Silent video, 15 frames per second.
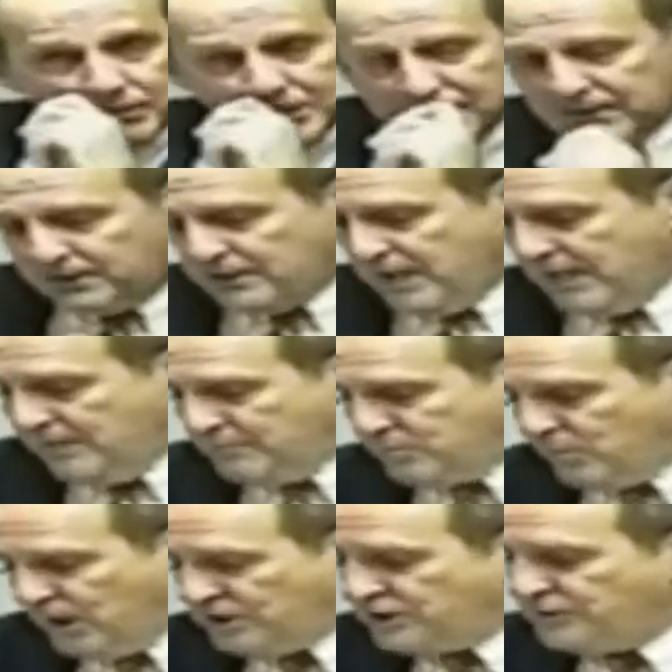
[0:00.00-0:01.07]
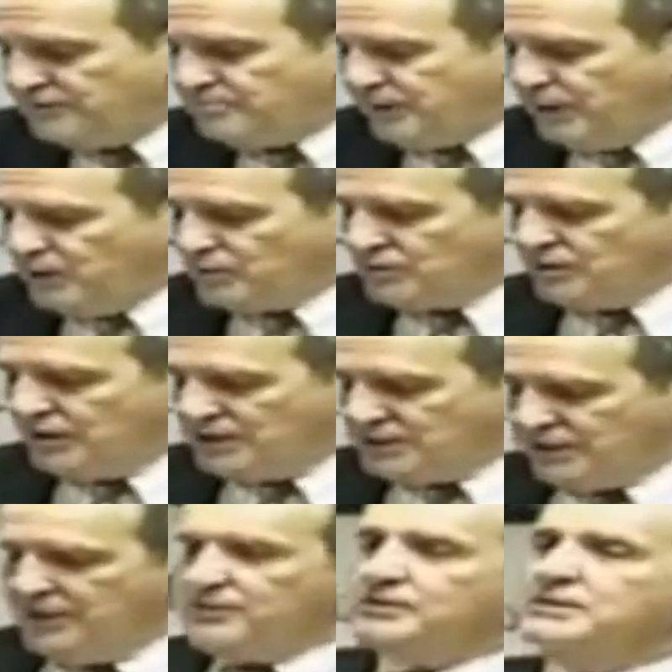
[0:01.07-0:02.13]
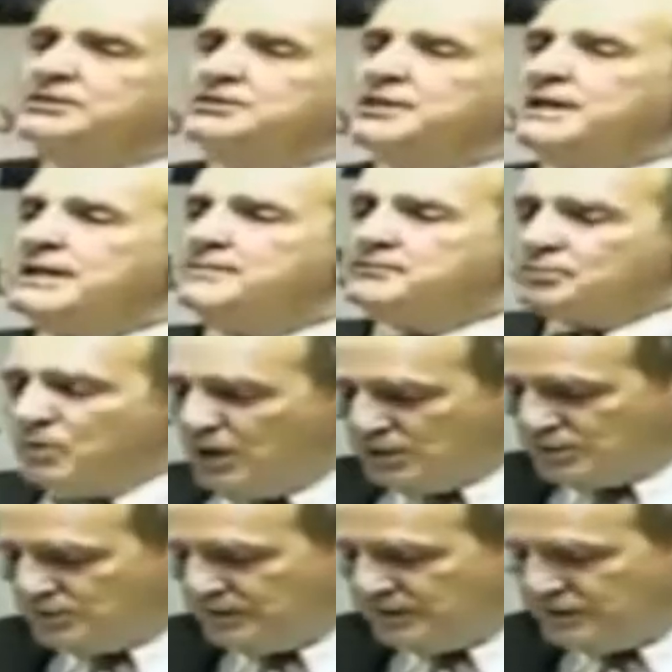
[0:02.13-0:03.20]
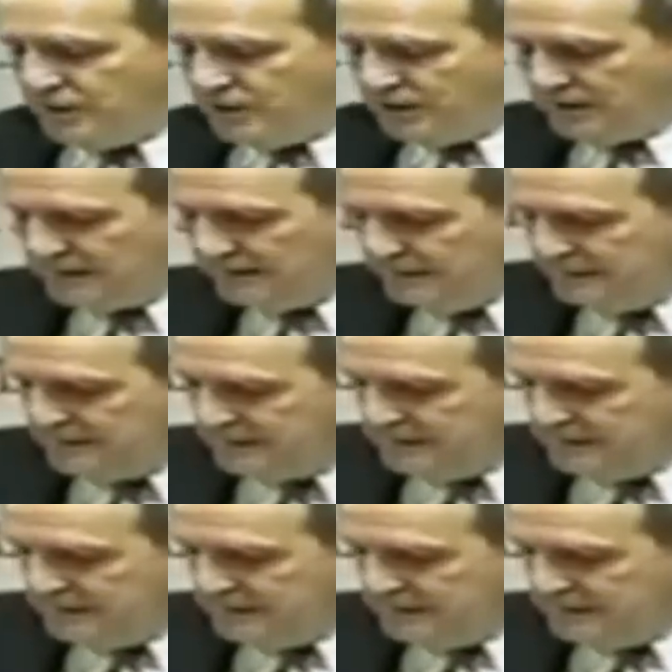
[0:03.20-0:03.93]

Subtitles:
at the New York Times, Washington Post, Los Angeles Times, Wall Street Journal,